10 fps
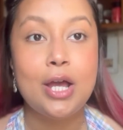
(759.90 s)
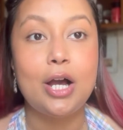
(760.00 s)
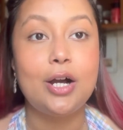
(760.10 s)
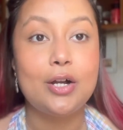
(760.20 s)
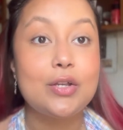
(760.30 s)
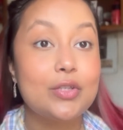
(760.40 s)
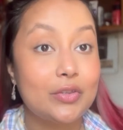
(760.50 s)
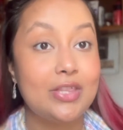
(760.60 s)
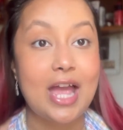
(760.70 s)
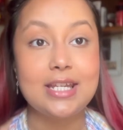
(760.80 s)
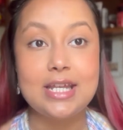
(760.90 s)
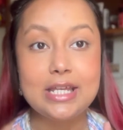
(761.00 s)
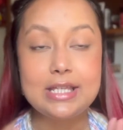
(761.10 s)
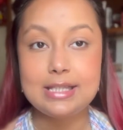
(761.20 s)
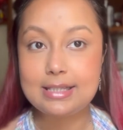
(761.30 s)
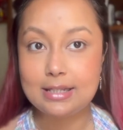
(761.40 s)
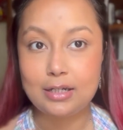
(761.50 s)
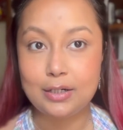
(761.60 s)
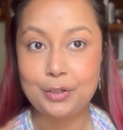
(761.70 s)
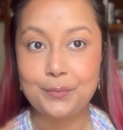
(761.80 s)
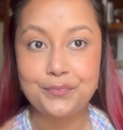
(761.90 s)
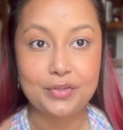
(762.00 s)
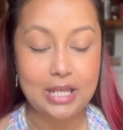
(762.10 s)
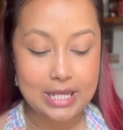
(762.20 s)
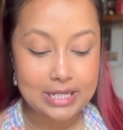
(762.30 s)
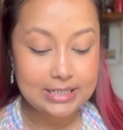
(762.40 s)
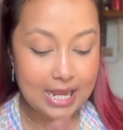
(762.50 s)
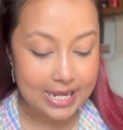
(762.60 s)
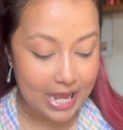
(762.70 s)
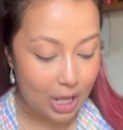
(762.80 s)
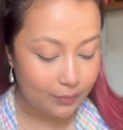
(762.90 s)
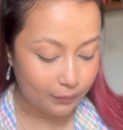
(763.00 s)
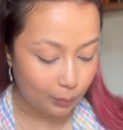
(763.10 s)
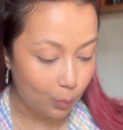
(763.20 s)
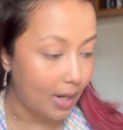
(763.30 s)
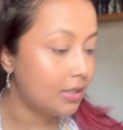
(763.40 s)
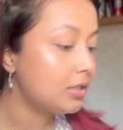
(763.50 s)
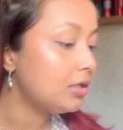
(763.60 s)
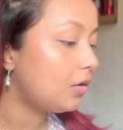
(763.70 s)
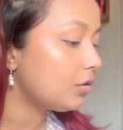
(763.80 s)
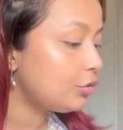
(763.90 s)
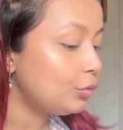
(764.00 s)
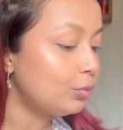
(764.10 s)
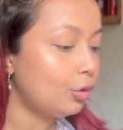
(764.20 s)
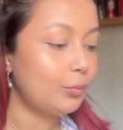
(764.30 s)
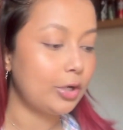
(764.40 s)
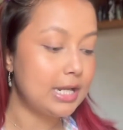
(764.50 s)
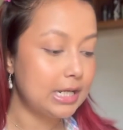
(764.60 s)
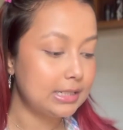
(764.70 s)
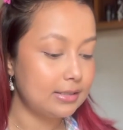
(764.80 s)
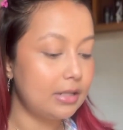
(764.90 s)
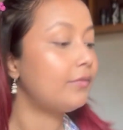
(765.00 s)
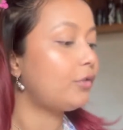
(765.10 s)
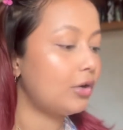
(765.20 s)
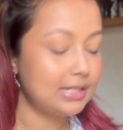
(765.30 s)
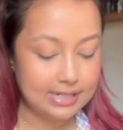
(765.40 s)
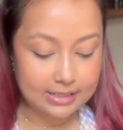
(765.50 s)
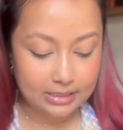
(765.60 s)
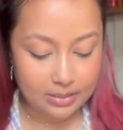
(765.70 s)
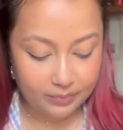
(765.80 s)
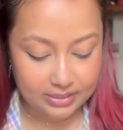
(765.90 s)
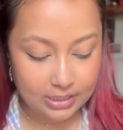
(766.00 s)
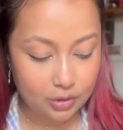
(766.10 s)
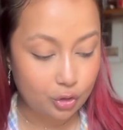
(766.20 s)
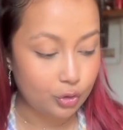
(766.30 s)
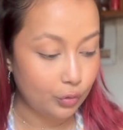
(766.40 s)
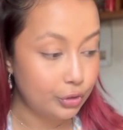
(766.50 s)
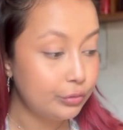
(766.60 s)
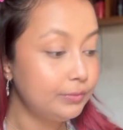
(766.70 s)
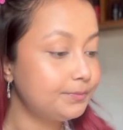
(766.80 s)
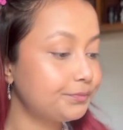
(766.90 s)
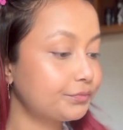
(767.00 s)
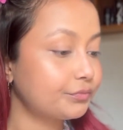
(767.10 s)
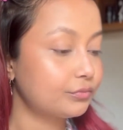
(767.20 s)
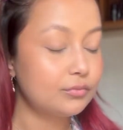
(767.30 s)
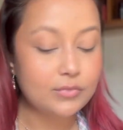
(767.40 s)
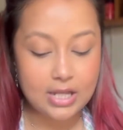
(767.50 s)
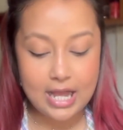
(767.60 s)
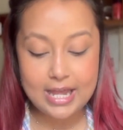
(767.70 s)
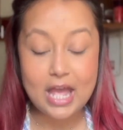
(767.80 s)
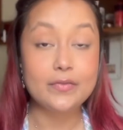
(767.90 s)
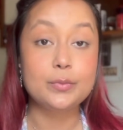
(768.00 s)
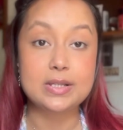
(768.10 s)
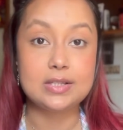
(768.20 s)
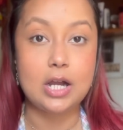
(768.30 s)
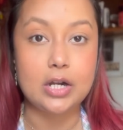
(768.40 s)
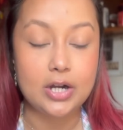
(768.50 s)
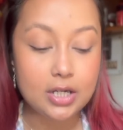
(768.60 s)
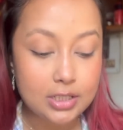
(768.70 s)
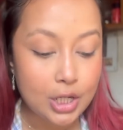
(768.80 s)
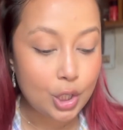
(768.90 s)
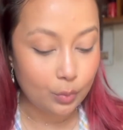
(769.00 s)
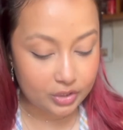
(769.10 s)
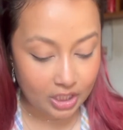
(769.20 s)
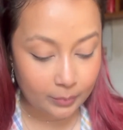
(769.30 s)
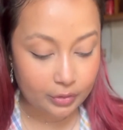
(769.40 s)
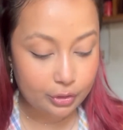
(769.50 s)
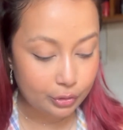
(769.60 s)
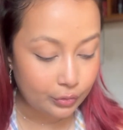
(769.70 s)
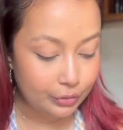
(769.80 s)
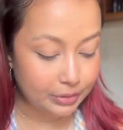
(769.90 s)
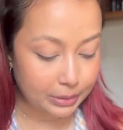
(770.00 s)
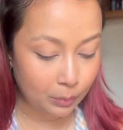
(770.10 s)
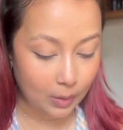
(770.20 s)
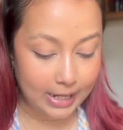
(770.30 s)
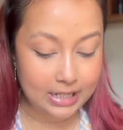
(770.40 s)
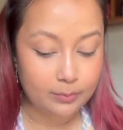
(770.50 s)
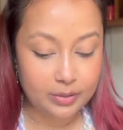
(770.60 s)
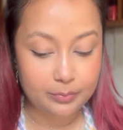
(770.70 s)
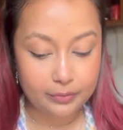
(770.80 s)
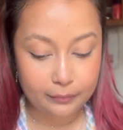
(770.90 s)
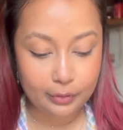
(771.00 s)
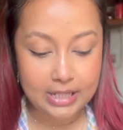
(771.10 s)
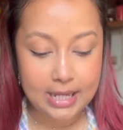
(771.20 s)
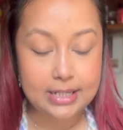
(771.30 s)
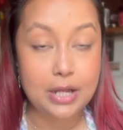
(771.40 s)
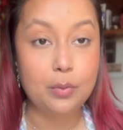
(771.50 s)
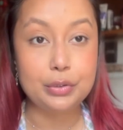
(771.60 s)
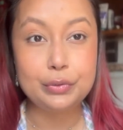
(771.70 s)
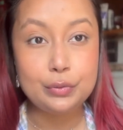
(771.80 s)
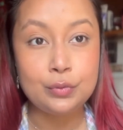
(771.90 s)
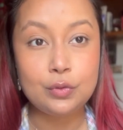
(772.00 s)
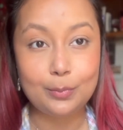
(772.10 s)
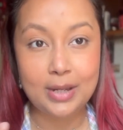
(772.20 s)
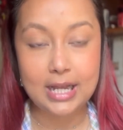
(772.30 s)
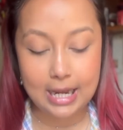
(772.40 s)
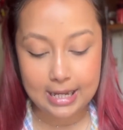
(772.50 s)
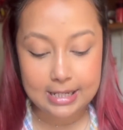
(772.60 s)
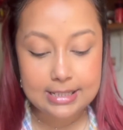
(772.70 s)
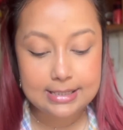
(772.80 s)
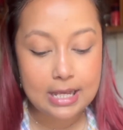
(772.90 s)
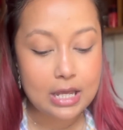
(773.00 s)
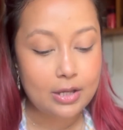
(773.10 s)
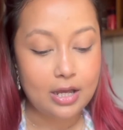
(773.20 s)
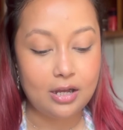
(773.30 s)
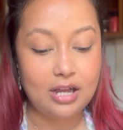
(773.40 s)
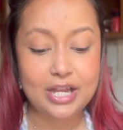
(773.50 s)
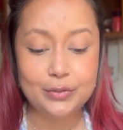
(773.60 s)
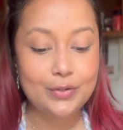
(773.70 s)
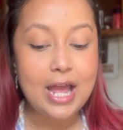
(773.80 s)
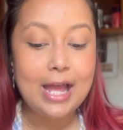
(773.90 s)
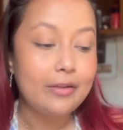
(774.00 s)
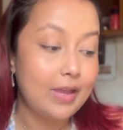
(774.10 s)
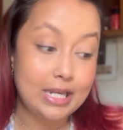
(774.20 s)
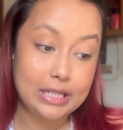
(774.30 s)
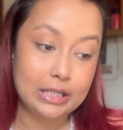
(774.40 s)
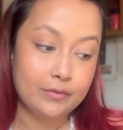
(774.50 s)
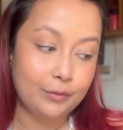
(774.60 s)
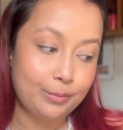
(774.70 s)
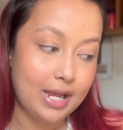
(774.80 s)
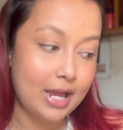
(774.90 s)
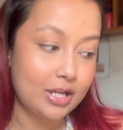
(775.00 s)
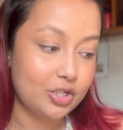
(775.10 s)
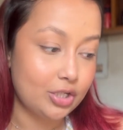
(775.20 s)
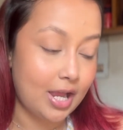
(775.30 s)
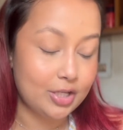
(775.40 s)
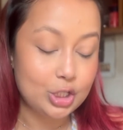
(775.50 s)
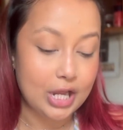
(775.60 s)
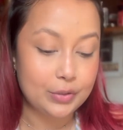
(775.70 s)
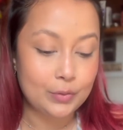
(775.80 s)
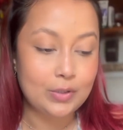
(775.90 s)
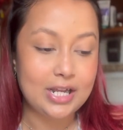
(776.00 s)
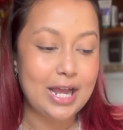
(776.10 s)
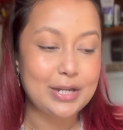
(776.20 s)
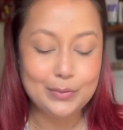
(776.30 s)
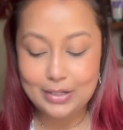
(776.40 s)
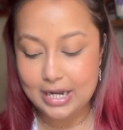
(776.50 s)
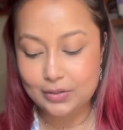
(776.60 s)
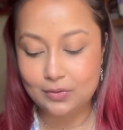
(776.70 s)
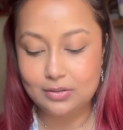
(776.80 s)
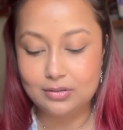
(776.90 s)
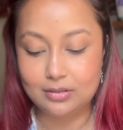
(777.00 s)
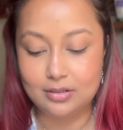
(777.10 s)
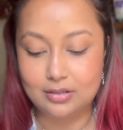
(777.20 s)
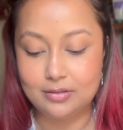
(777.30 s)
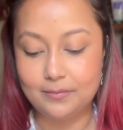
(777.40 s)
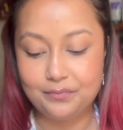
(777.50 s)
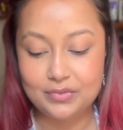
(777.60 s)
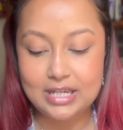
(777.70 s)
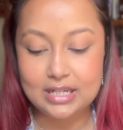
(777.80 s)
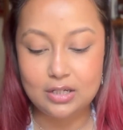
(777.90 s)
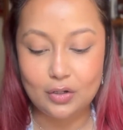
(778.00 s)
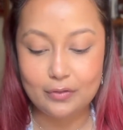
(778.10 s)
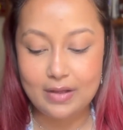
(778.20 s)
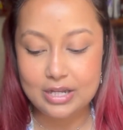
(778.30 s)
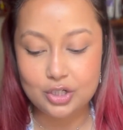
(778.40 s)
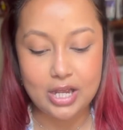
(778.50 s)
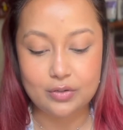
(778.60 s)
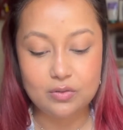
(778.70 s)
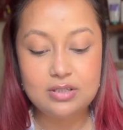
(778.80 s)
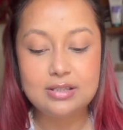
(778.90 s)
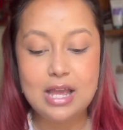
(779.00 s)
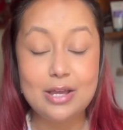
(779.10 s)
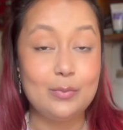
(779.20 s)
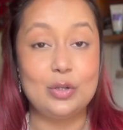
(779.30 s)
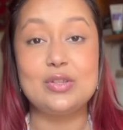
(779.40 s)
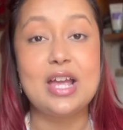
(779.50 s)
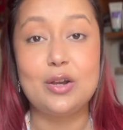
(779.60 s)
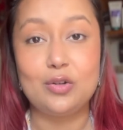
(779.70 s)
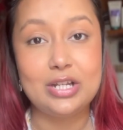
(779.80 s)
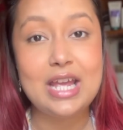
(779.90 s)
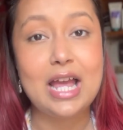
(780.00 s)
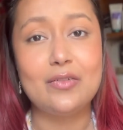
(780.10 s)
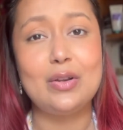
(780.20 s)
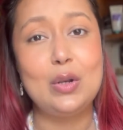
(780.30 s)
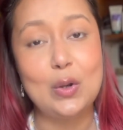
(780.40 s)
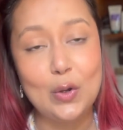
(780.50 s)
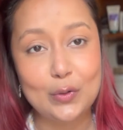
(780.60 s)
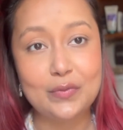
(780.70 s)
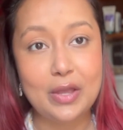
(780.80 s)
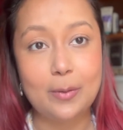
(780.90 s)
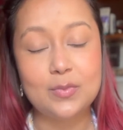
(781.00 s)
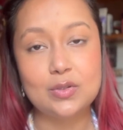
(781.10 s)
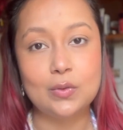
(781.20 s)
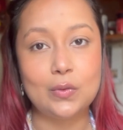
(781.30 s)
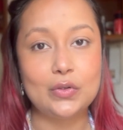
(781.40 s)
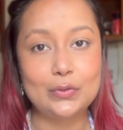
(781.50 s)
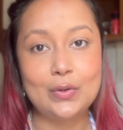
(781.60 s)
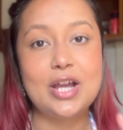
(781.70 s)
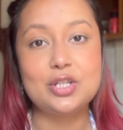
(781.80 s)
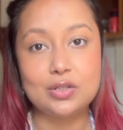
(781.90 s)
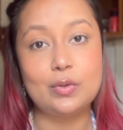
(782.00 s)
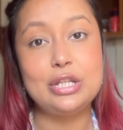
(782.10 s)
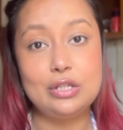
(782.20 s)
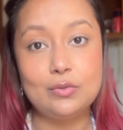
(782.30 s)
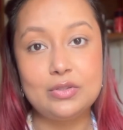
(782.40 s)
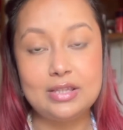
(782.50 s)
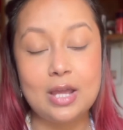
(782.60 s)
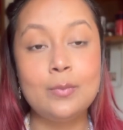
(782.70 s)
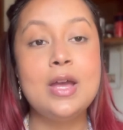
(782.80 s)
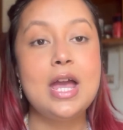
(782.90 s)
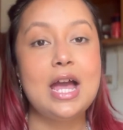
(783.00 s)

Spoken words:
So that is it. I have one or two more products, and of course like the lipstick to show you. I have a mascara which I'm gonna show you in a while, but before that I want to do my eyes. I don't have anything for my eyeshadow. Like, I don't like to get a lot of eyeshadows because I already have a lot of them, so you know, I just want to use them.